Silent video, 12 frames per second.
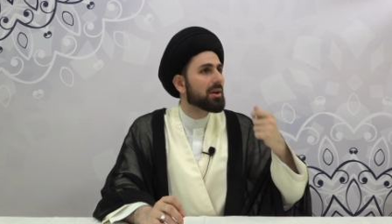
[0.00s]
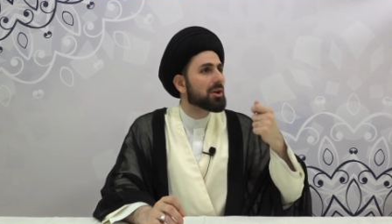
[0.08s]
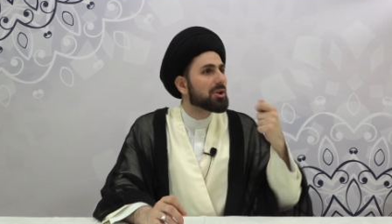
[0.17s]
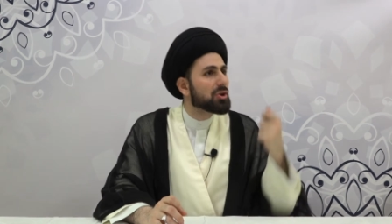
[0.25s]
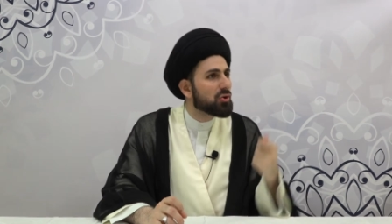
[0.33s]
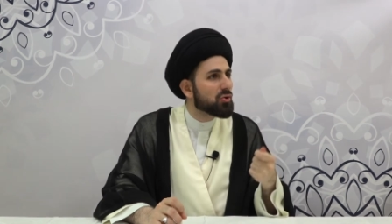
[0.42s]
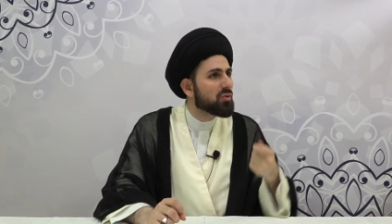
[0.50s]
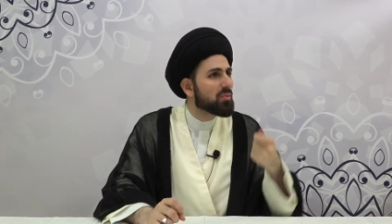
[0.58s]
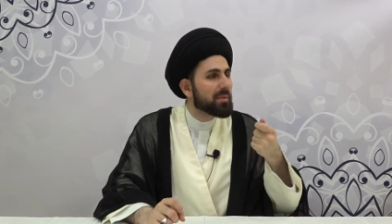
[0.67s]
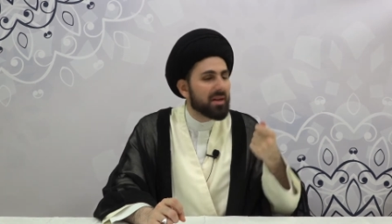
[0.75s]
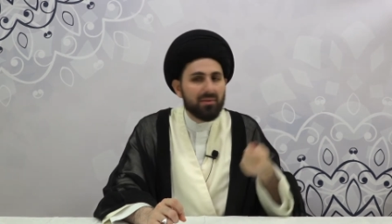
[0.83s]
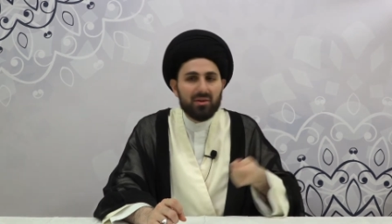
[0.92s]
you
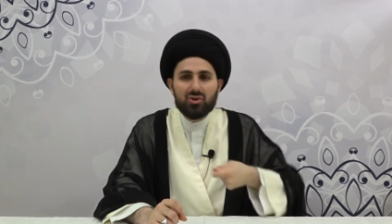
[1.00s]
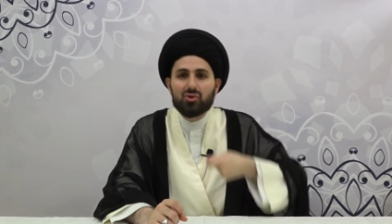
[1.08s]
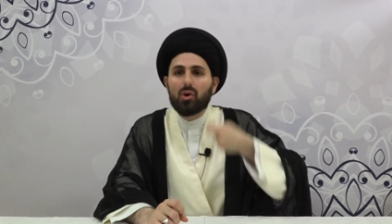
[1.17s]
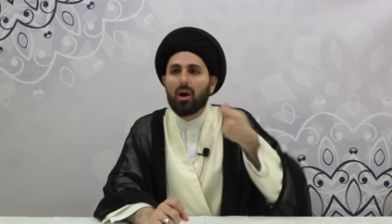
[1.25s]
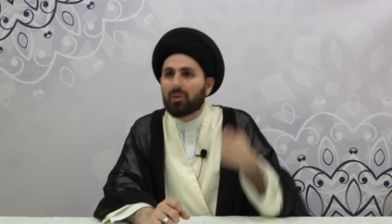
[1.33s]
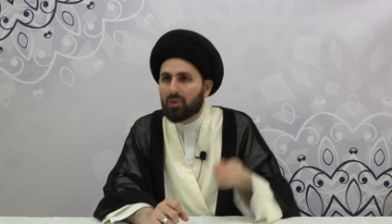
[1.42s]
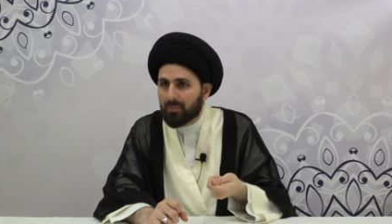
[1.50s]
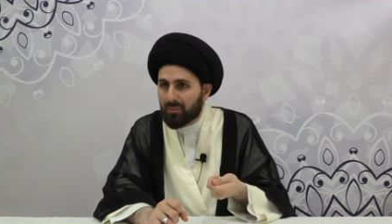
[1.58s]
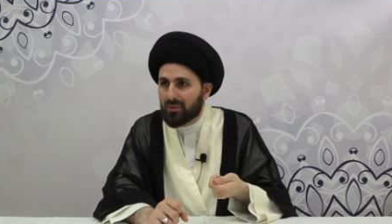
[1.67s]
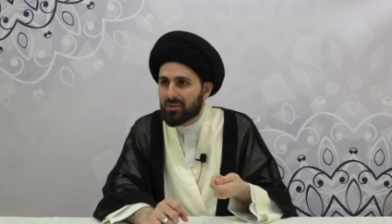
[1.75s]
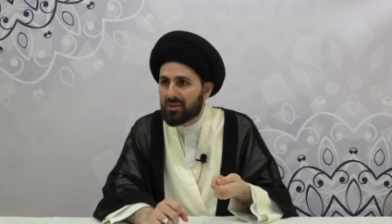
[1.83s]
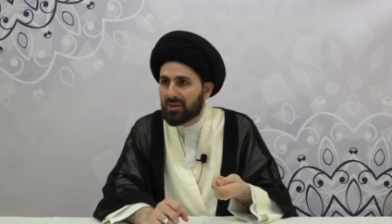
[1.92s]
be the stronger
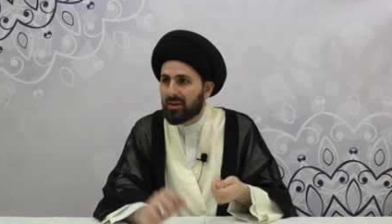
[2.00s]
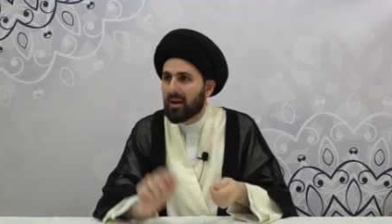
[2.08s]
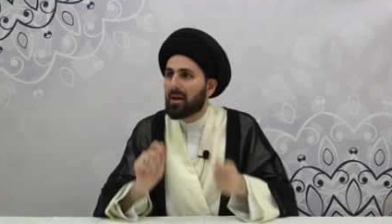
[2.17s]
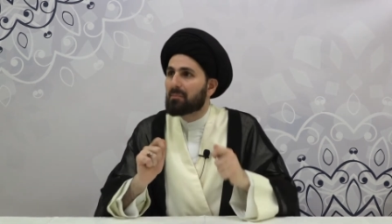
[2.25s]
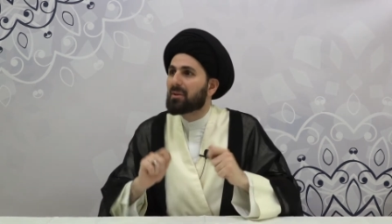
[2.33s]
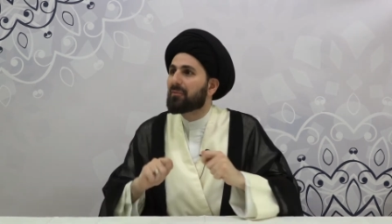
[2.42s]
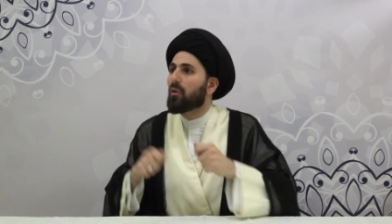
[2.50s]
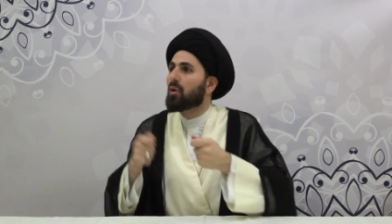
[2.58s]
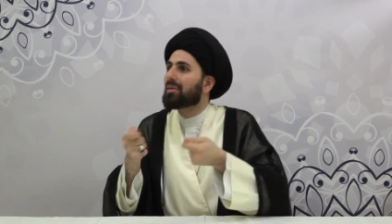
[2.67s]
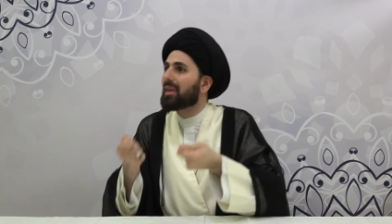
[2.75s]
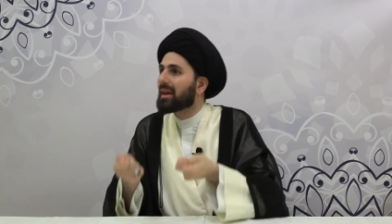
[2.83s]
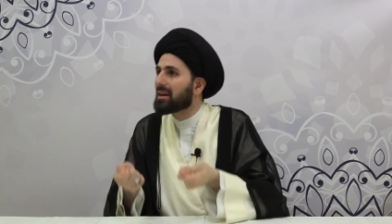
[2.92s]
person. Before
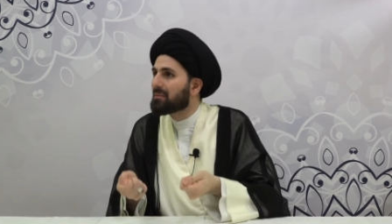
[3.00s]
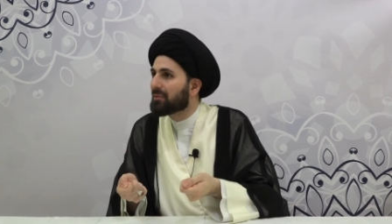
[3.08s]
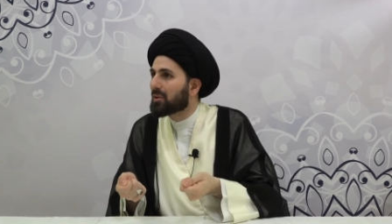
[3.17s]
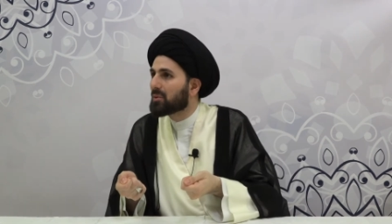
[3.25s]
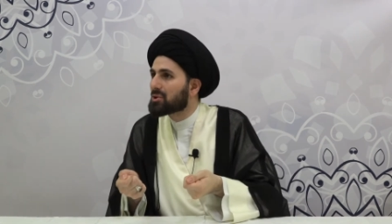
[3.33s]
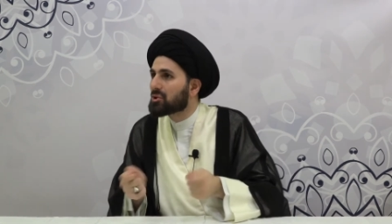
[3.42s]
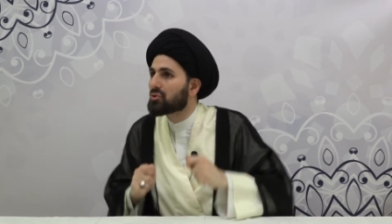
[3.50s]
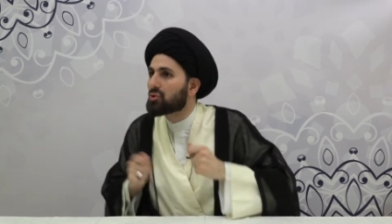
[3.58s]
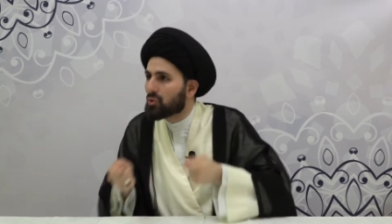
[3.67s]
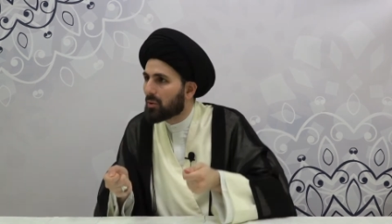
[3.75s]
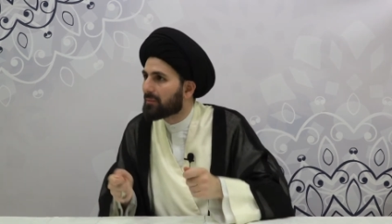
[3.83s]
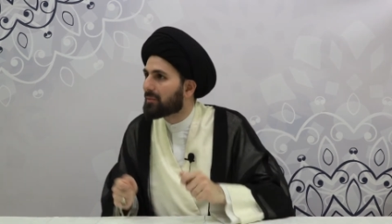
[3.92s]
they influence you,
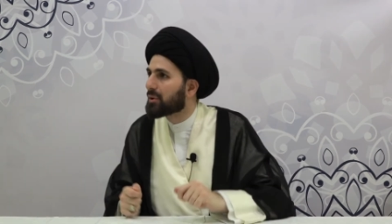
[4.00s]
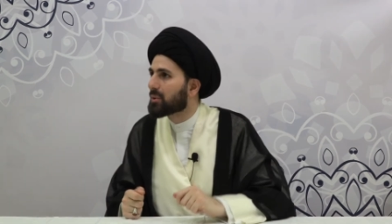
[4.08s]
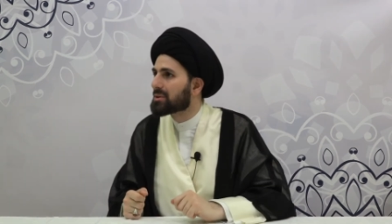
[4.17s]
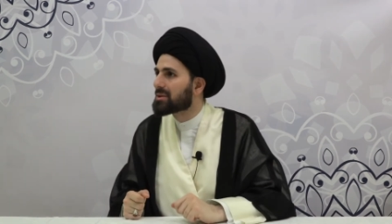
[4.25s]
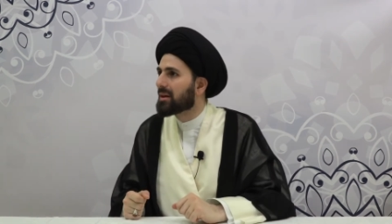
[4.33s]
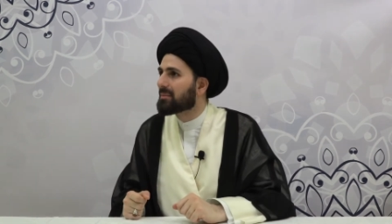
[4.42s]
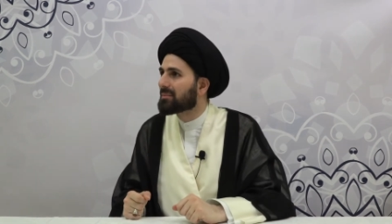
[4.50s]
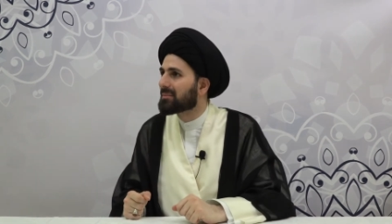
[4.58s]
you influence them.